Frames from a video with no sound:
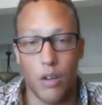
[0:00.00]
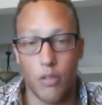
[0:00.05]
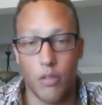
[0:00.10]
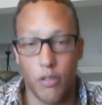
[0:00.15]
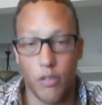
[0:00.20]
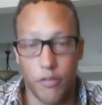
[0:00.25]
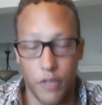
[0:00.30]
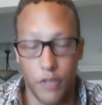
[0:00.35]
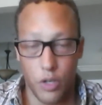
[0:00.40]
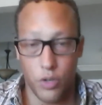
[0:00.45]

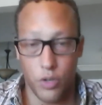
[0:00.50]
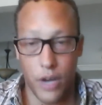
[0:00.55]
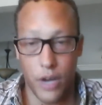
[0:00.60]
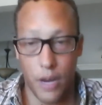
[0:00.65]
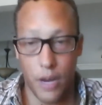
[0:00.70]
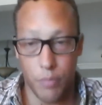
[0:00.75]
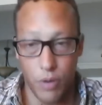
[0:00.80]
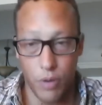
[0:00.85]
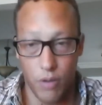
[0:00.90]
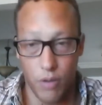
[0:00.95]
Future
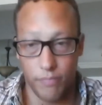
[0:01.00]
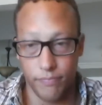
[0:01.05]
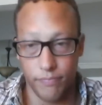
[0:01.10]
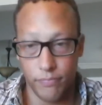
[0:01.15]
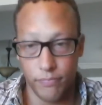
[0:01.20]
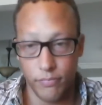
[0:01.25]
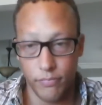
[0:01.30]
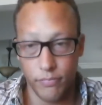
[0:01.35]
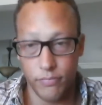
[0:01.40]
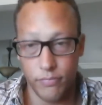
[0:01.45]
Ad Pro.
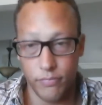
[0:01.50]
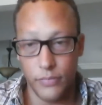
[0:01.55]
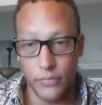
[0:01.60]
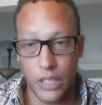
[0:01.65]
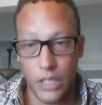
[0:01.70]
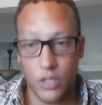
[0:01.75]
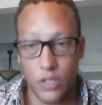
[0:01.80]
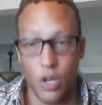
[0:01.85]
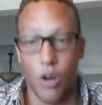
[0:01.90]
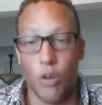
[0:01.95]

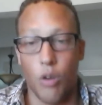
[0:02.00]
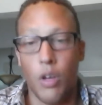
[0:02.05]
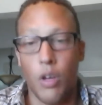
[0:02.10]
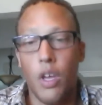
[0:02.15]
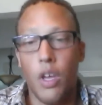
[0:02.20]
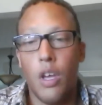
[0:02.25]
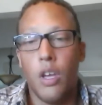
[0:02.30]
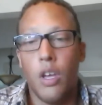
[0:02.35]
So